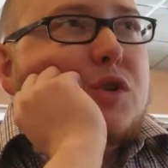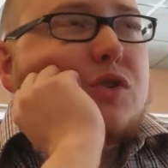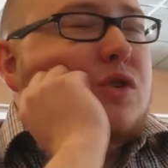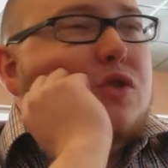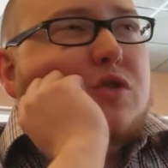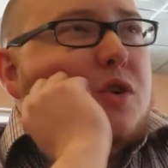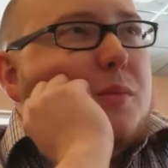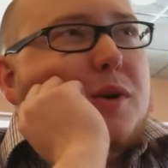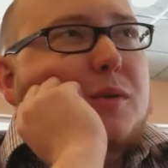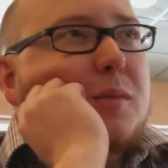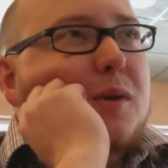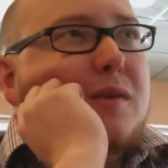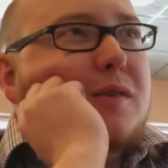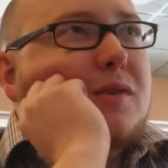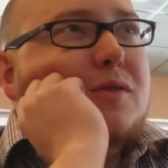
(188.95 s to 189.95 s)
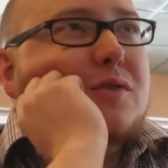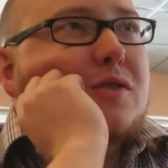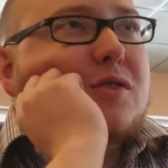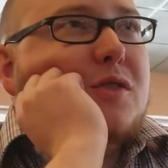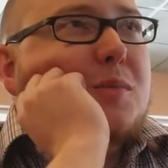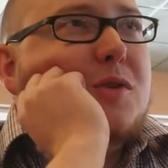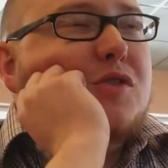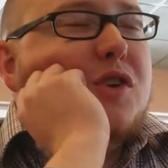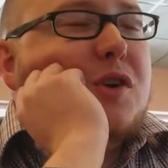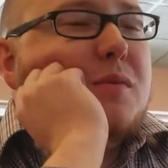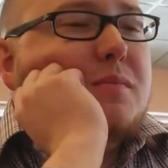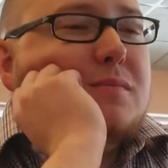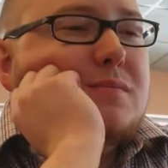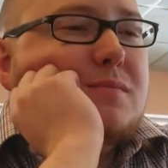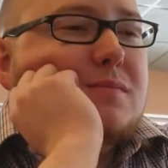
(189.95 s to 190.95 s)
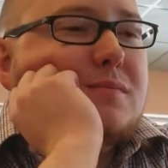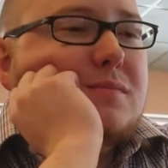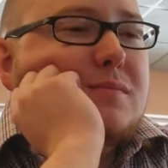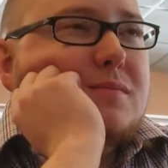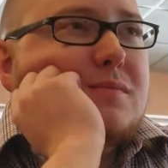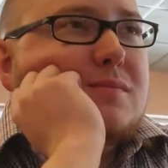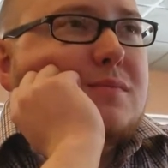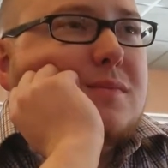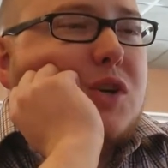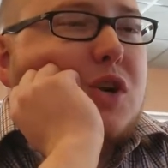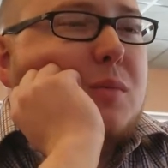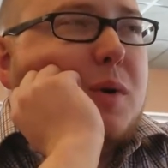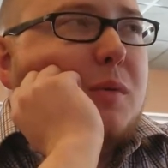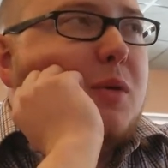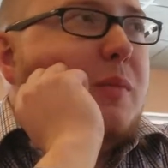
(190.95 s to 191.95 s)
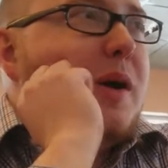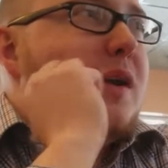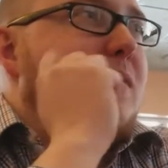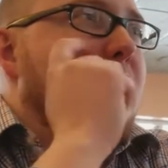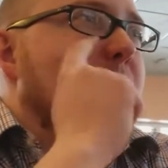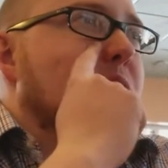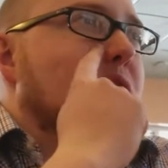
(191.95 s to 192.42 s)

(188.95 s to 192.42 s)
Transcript: There's no minimum level. It's just going to be 0. You're going to be able to make them from